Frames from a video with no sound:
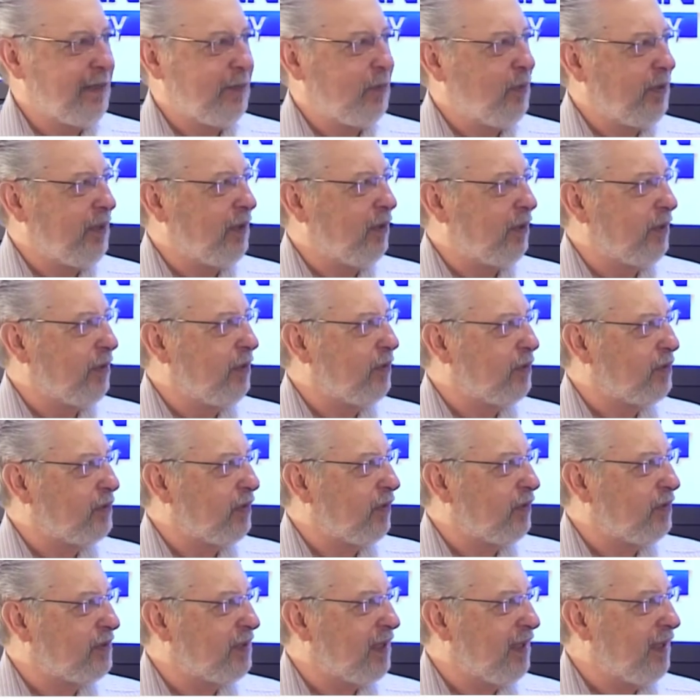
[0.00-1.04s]
We don't use
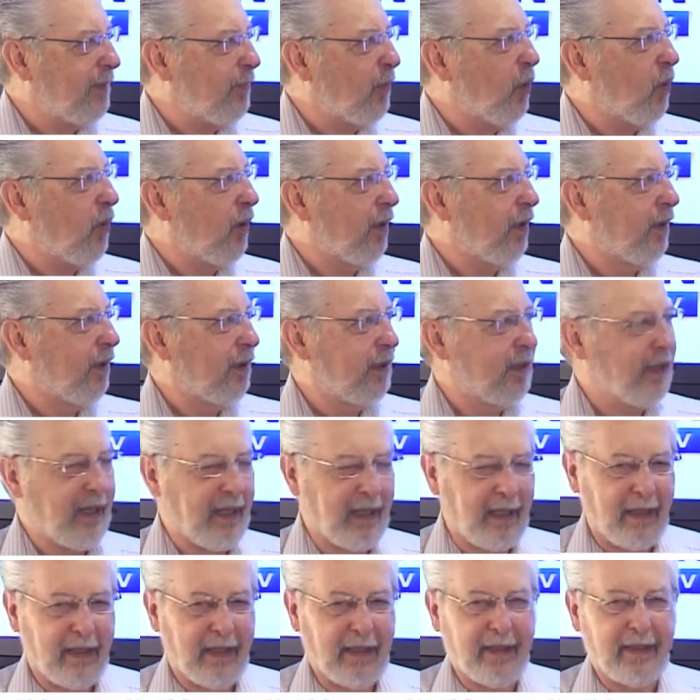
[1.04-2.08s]
those anymore.
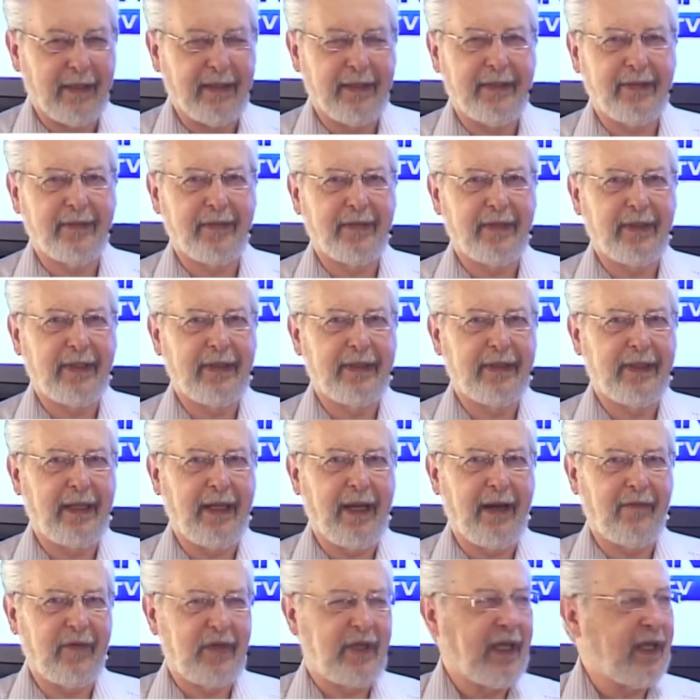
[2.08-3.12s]

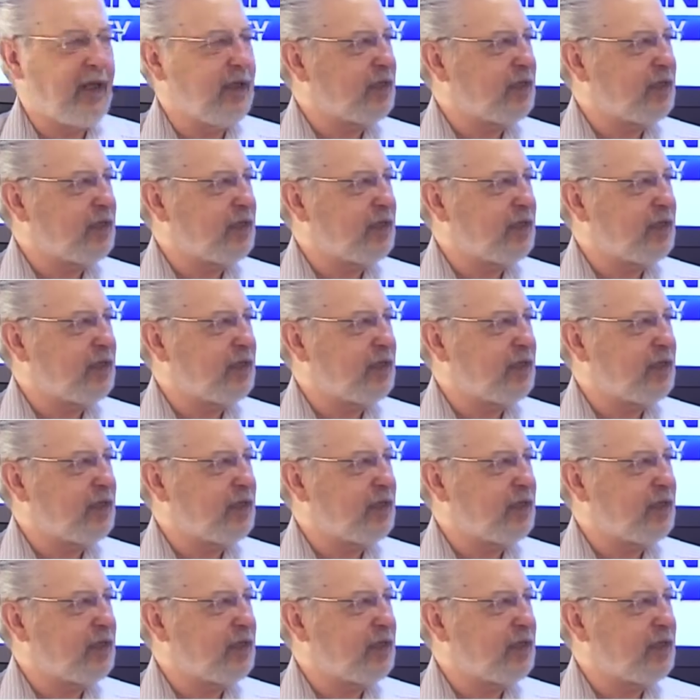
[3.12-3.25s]
Everything